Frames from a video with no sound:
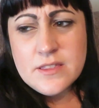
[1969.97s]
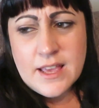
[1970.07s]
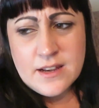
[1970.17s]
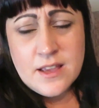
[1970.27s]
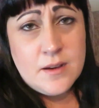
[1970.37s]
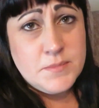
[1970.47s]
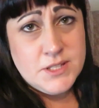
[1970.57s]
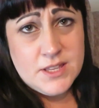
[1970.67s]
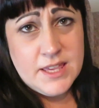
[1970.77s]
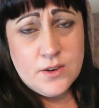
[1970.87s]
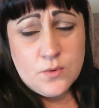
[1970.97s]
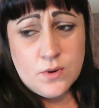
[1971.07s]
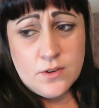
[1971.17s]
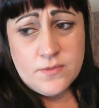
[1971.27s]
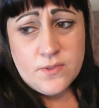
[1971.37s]
then comes the
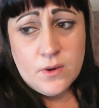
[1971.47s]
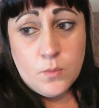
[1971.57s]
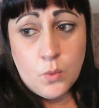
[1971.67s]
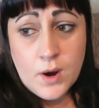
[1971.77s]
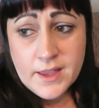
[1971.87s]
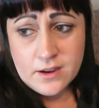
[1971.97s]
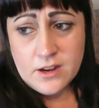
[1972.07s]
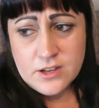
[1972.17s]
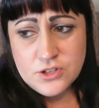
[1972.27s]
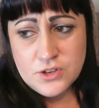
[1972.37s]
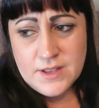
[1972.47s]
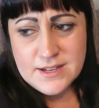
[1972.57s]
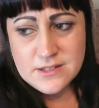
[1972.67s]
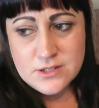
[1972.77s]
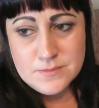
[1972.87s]
guilt of, why can't I do
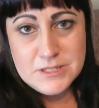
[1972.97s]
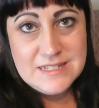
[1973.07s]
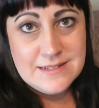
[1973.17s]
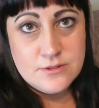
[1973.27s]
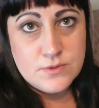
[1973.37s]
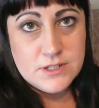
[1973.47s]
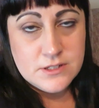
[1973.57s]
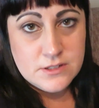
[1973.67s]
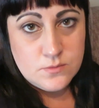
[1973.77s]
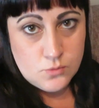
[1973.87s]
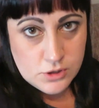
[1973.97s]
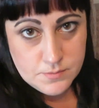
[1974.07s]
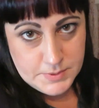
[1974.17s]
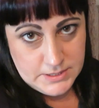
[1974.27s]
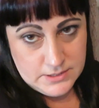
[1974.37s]
that? Because I'm ill and I don't want to
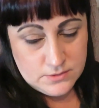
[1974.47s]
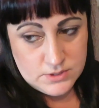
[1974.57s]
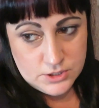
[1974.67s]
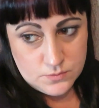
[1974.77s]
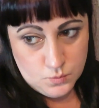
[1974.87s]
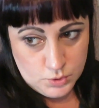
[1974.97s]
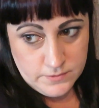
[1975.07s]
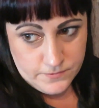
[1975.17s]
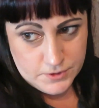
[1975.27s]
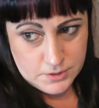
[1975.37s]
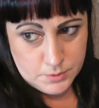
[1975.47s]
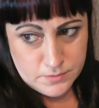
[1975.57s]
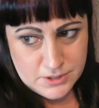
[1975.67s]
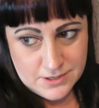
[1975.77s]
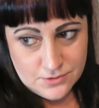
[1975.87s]
be ill. I don't want
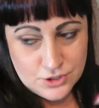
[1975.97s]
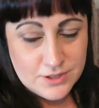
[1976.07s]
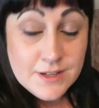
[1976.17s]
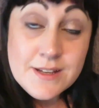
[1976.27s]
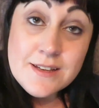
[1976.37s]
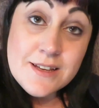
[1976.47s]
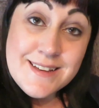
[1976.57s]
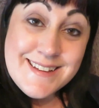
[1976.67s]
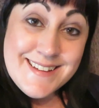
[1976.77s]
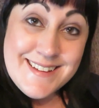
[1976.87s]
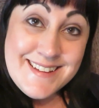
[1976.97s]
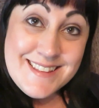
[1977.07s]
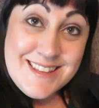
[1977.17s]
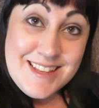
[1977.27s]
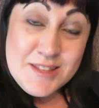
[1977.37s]
fibromyalgia.
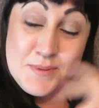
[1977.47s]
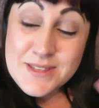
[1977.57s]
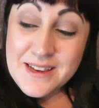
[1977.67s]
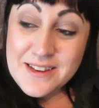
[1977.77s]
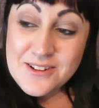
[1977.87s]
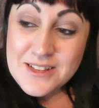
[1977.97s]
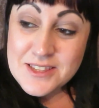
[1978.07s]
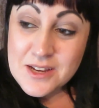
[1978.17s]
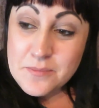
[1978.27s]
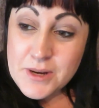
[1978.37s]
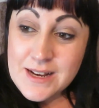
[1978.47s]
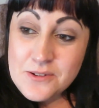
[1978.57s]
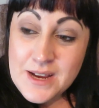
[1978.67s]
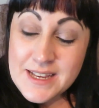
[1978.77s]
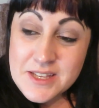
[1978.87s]
So that's what's going on inside my
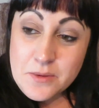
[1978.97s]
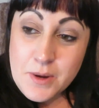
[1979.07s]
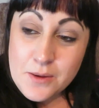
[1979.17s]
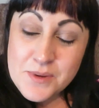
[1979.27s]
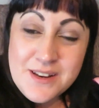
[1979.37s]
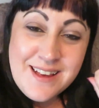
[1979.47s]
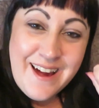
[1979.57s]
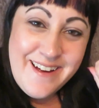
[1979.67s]
little head at the moment.